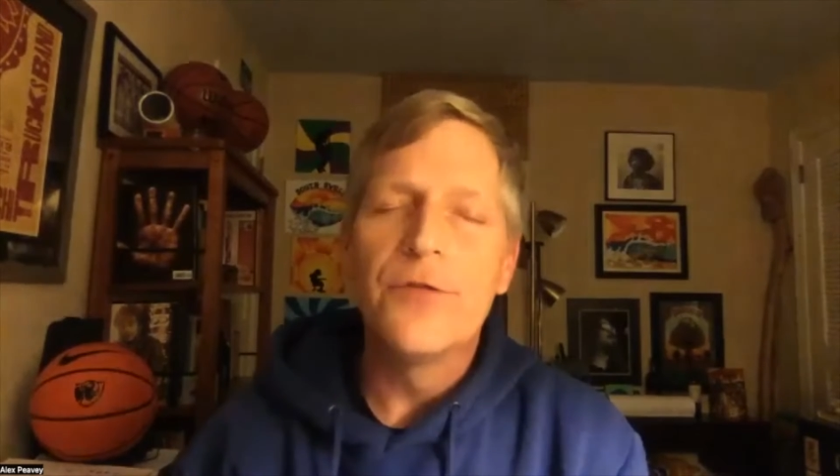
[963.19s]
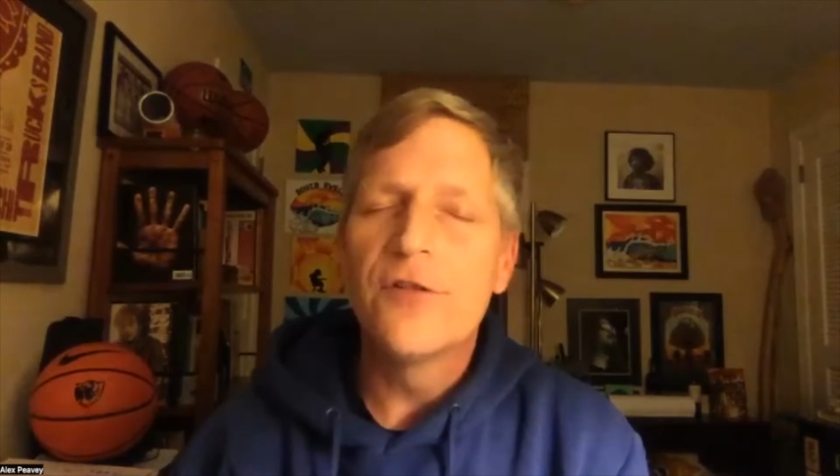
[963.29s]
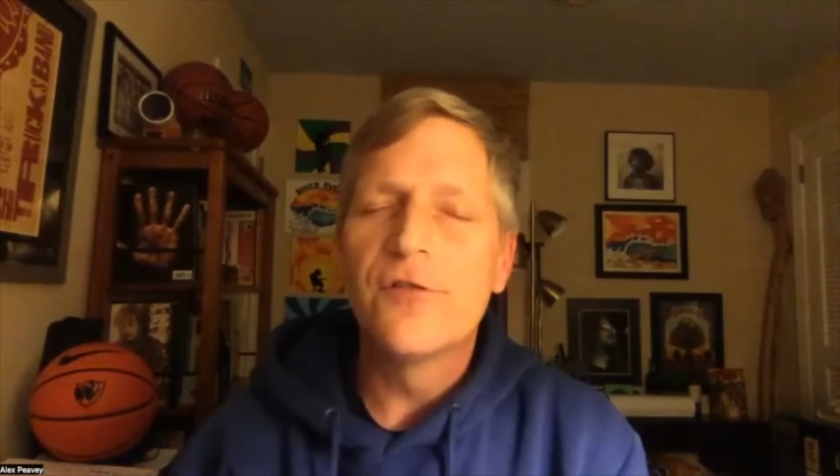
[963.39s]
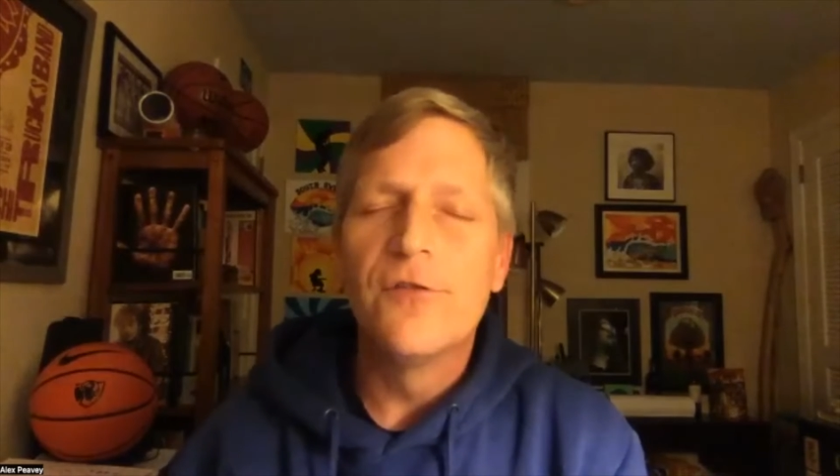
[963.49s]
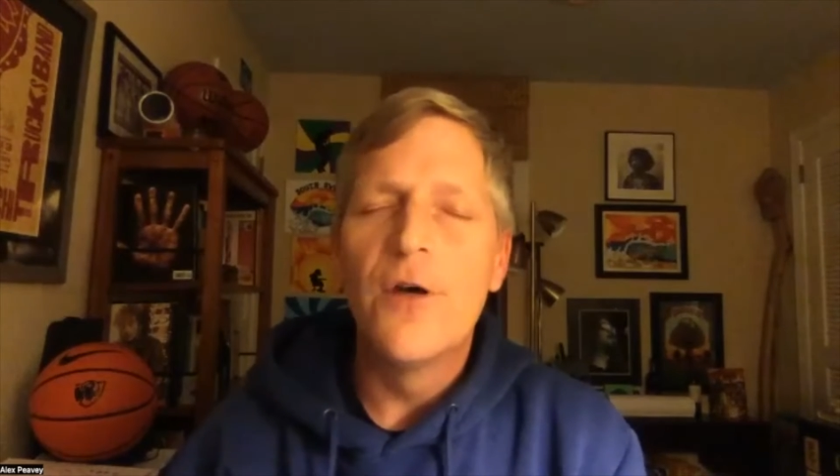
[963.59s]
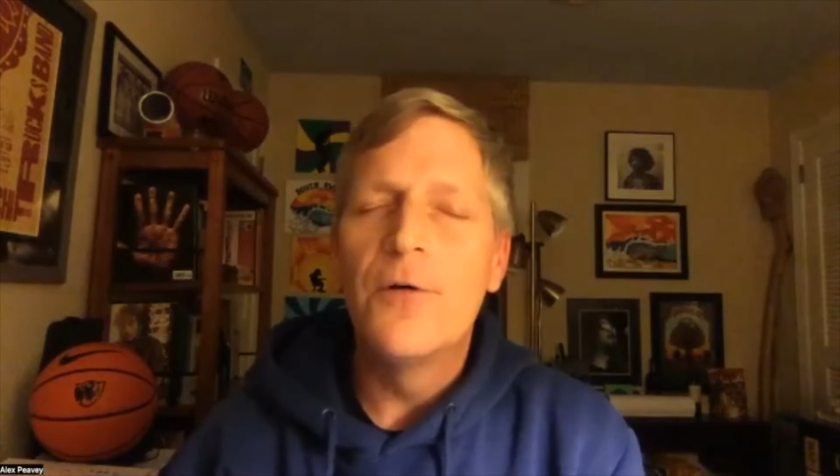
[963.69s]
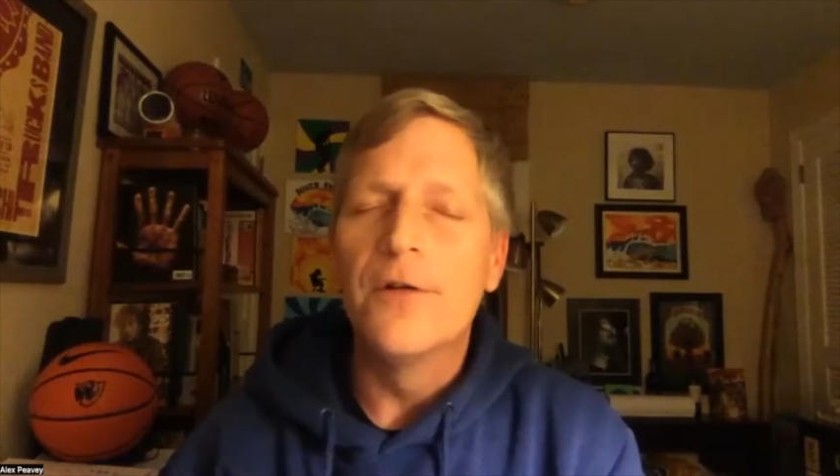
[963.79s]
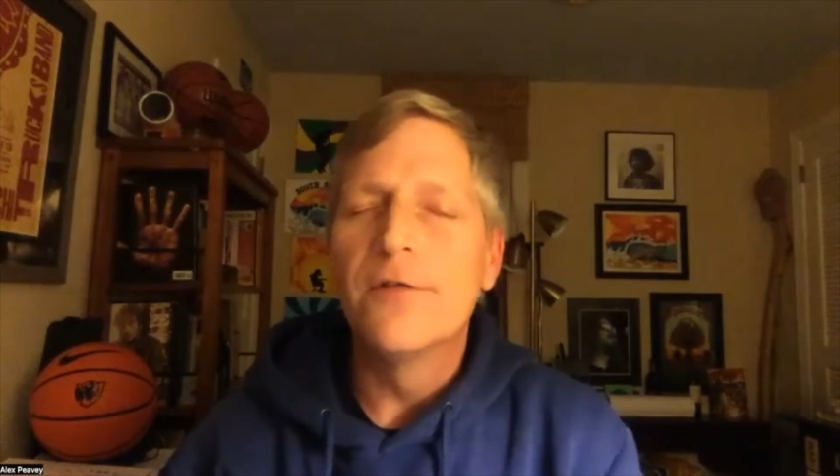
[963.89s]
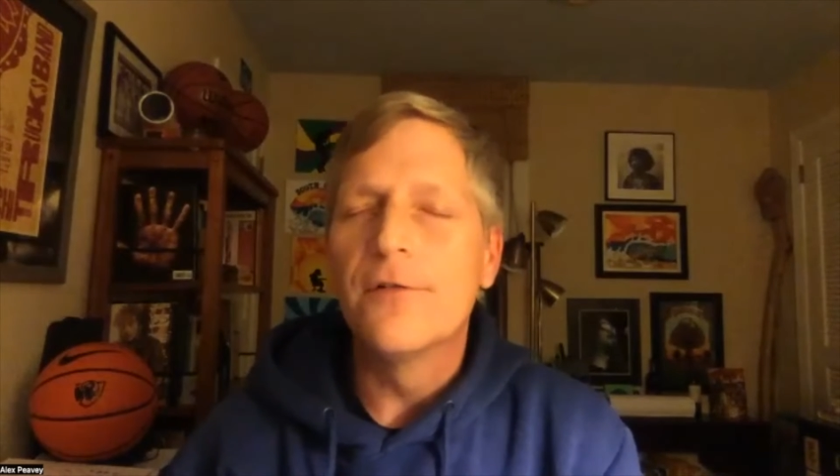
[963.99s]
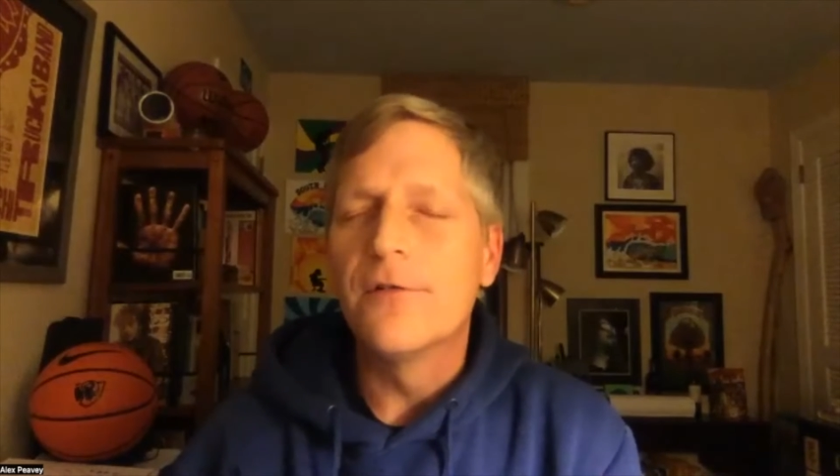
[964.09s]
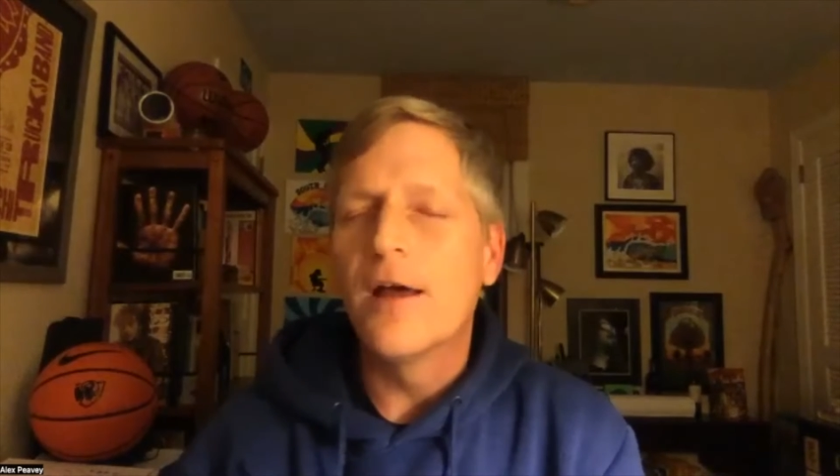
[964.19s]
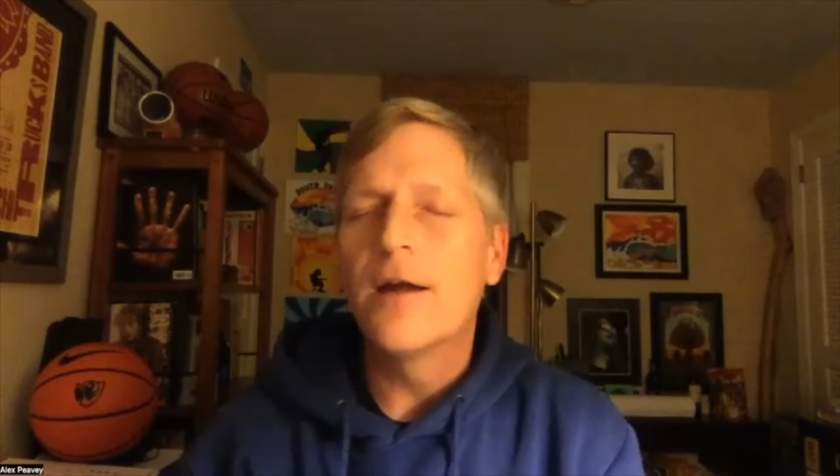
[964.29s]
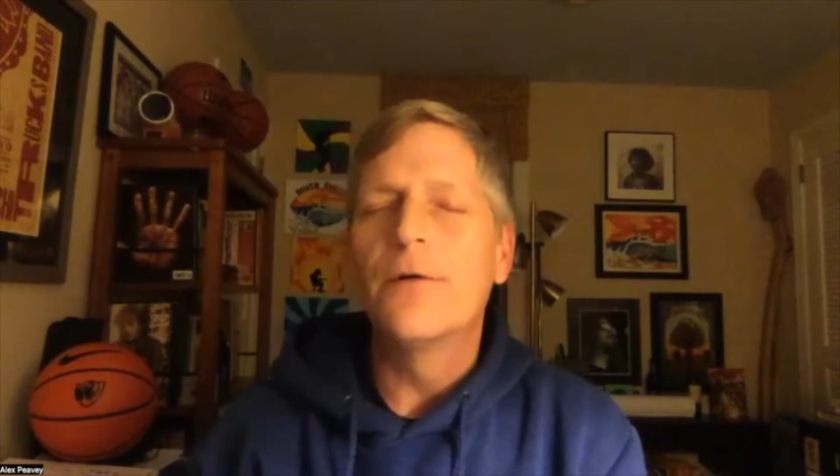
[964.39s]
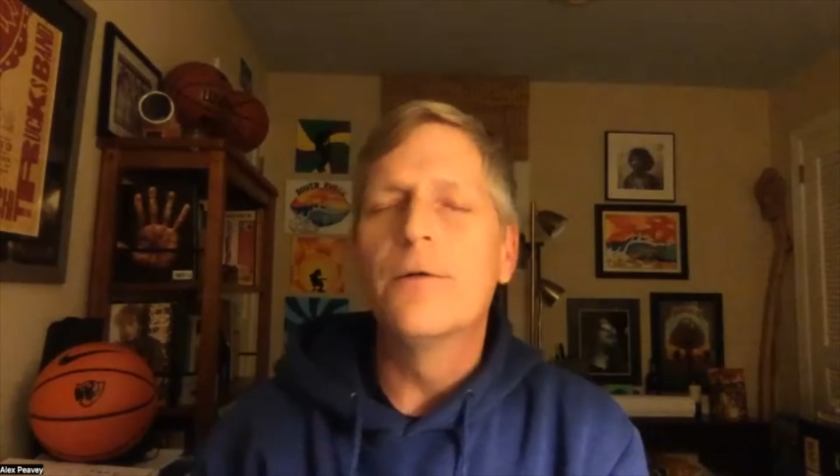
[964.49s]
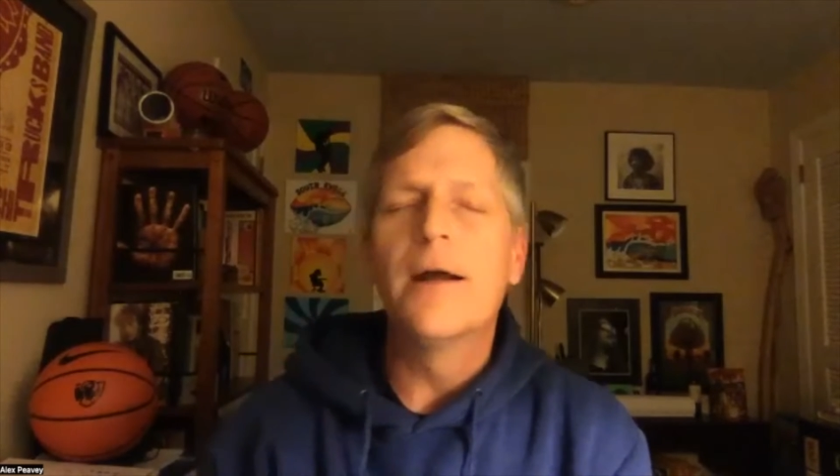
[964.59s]
Just notice there's not
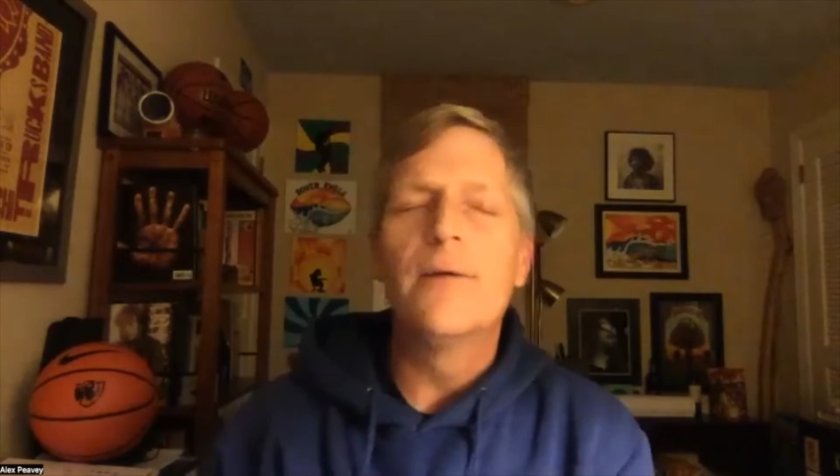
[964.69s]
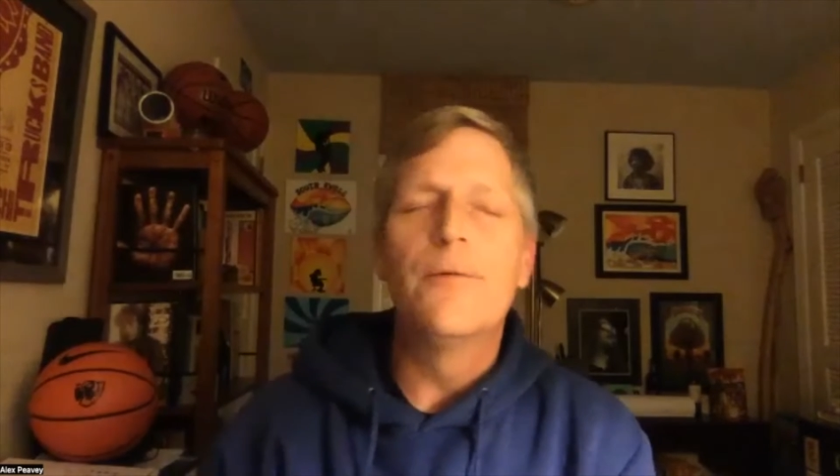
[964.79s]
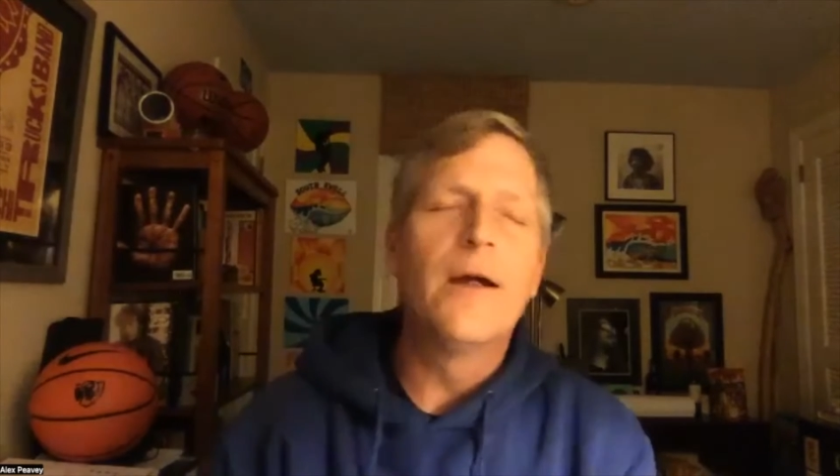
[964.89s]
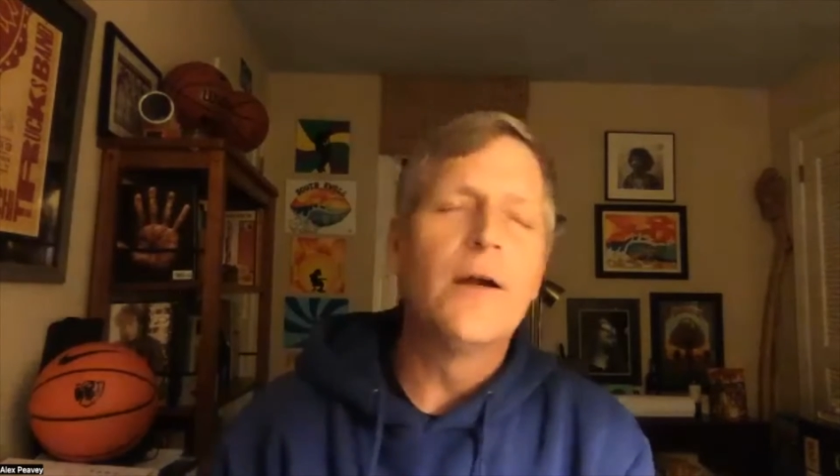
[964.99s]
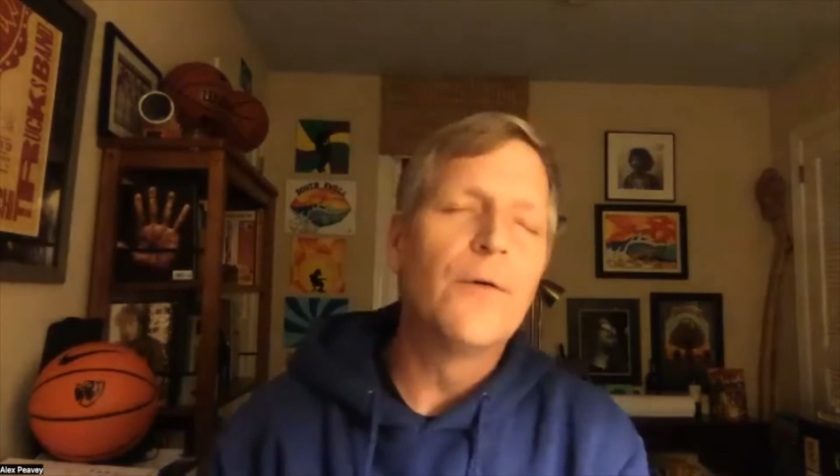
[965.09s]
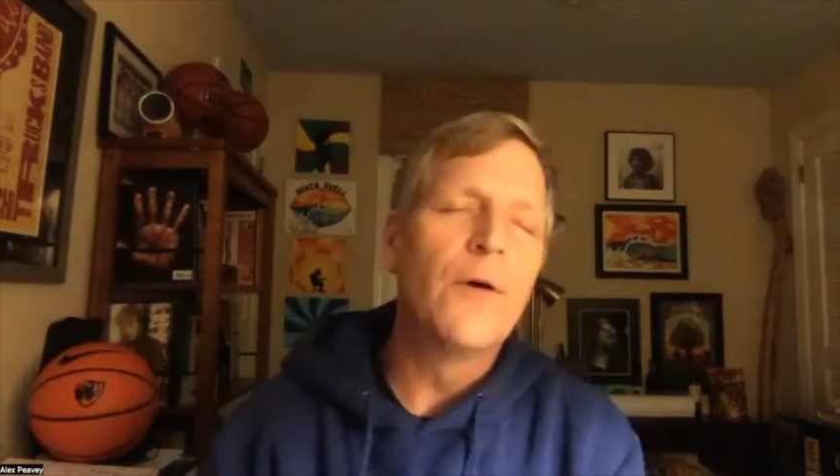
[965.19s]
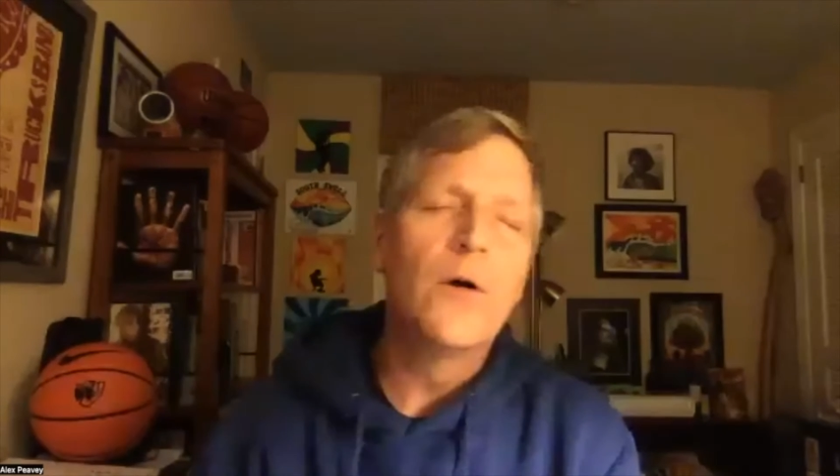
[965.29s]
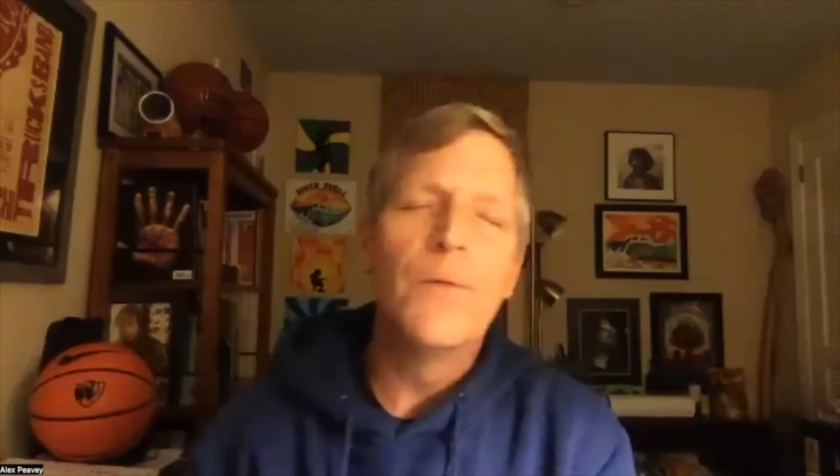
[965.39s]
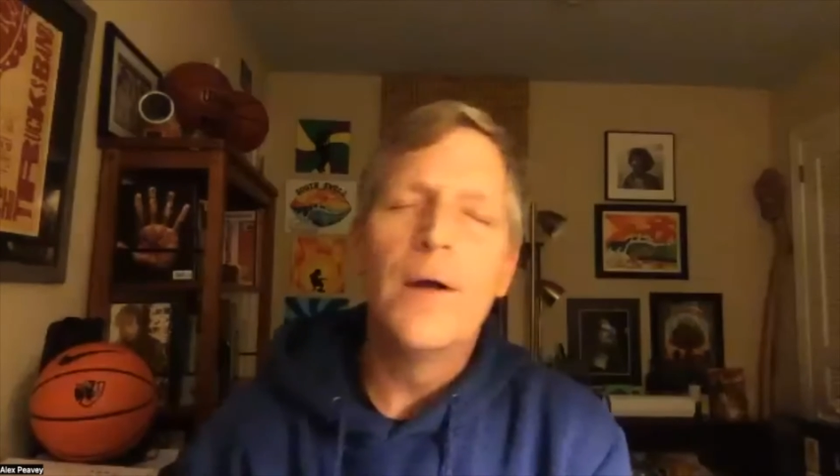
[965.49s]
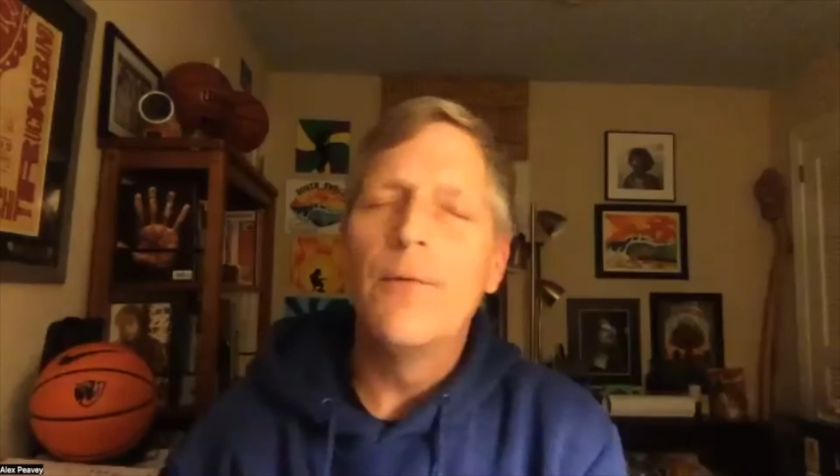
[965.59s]
a right way or wrong way.